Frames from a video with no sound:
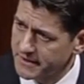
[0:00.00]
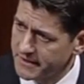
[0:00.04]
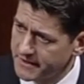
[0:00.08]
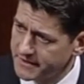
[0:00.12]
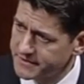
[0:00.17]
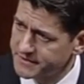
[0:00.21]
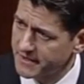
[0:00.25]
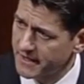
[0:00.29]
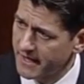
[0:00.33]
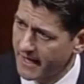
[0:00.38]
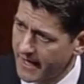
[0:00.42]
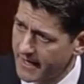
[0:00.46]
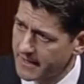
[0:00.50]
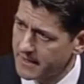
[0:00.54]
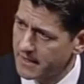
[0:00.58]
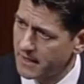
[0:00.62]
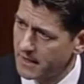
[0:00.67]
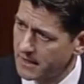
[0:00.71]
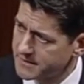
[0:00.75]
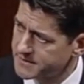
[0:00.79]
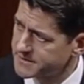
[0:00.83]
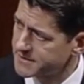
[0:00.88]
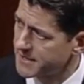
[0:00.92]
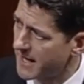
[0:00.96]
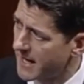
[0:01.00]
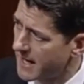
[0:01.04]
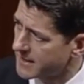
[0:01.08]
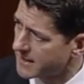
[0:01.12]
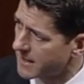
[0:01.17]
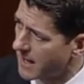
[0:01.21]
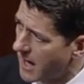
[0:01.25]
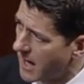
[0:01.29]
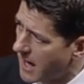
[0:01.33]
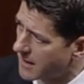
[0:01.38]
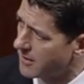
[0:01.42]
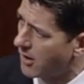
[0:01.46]
is an attack
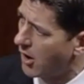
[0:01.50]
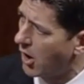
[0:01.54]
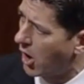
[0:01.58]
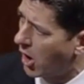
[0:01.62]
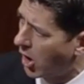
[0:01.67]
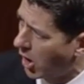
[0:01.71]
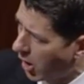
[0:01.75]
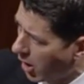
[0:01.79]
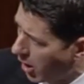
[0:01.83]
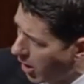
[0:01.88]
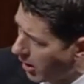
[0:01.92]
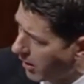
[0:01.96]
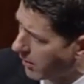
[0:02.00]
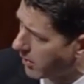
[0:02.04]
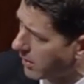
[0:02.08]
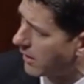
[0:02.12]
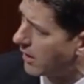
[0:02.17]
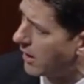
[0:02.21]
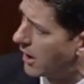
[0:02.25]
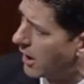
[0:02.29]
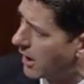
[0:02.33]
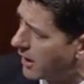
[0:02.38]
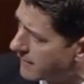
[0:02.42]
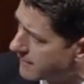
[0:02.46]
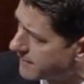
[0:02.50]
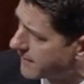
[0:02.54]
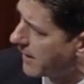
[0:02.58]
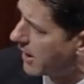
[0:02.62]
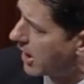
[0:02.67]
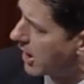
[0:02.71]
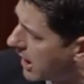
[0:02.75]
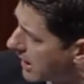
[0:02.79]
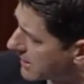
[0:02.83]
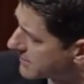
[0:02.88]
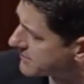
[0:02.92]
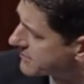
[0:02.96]
on all of
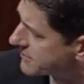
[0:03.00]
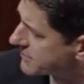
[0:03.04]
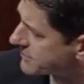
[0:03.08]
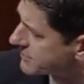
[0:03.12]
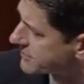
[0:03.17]
us.